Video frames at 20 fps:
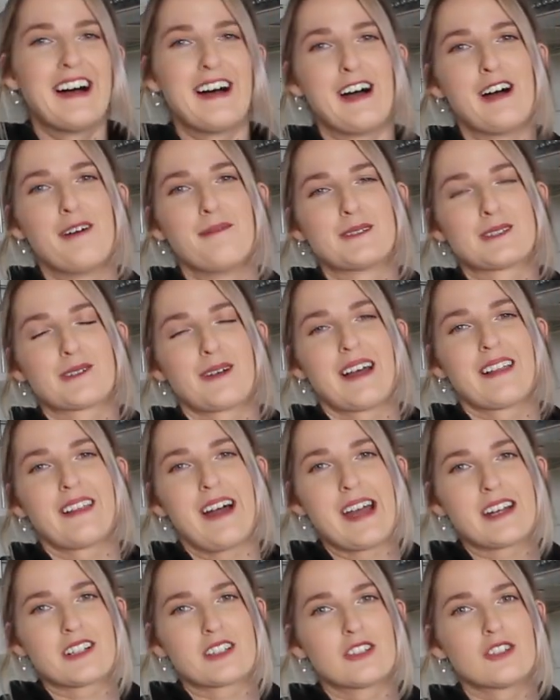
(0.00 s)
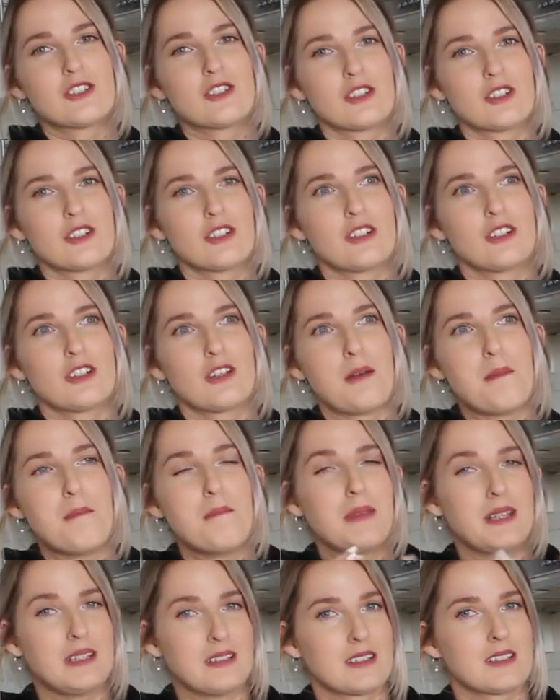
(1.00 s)
um, so I like to do
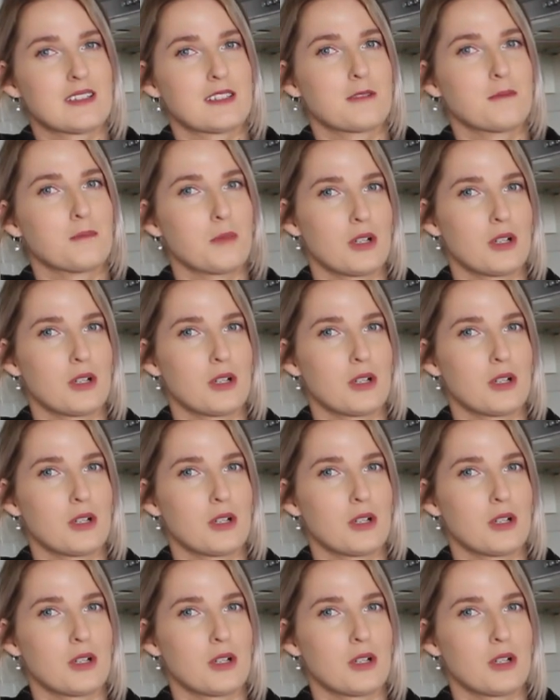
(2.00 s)
mince